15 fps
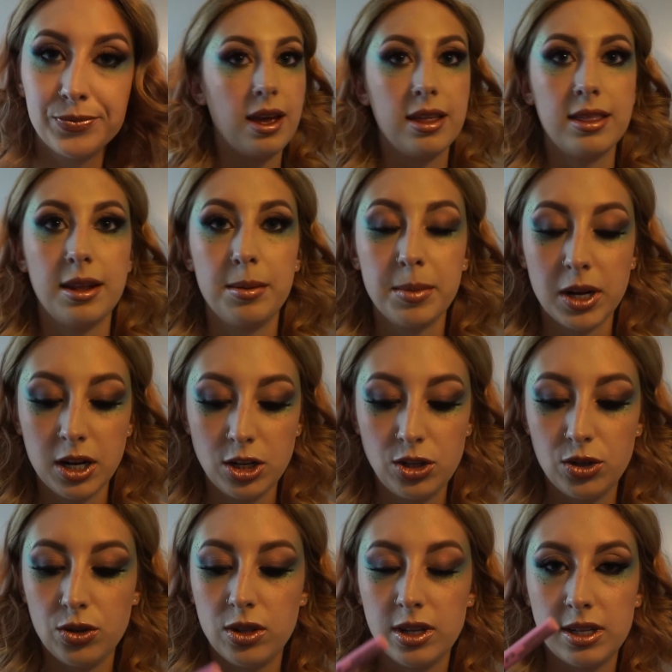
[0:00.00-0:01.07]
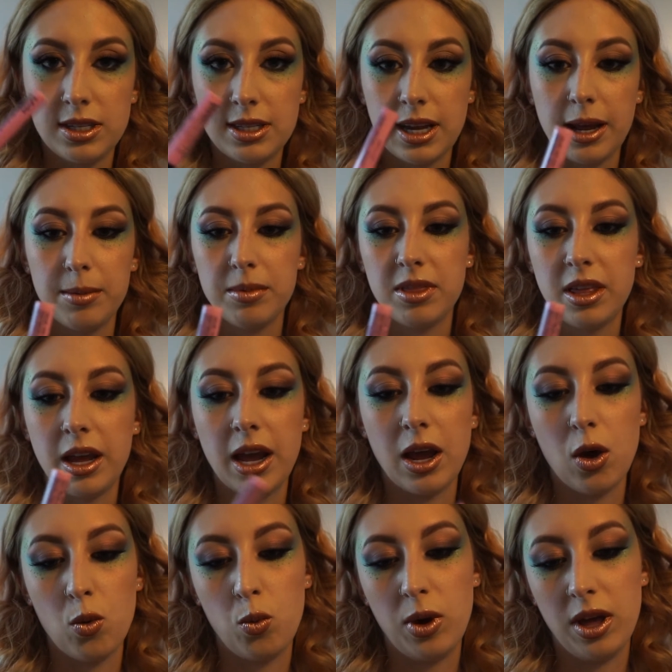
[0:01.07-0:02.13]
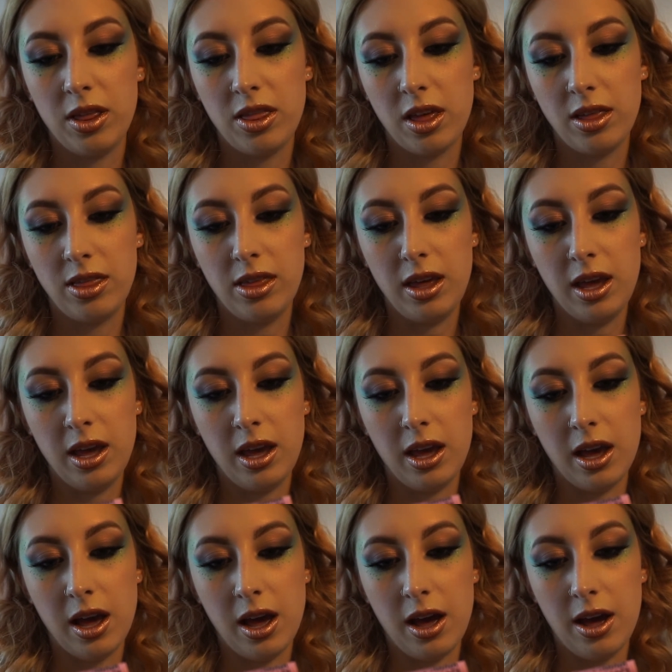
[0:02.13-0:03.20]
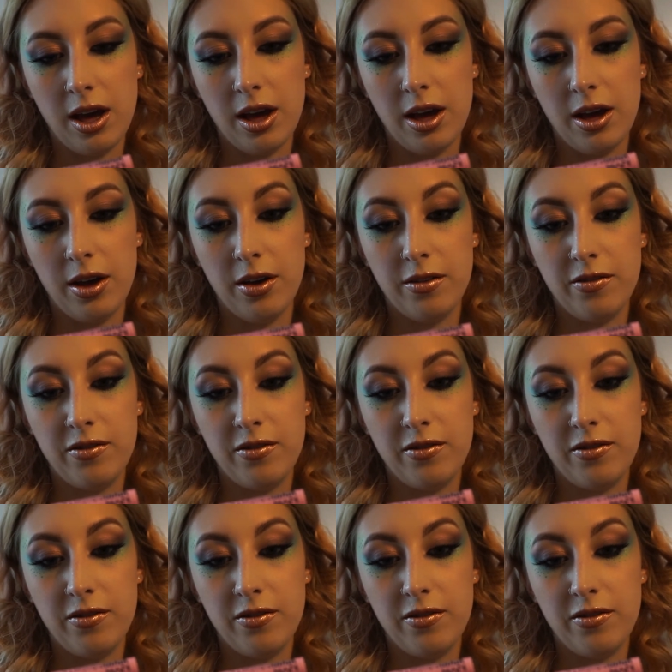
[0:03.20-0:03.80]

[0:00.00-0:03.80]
And then I'm gonna do the same thing with the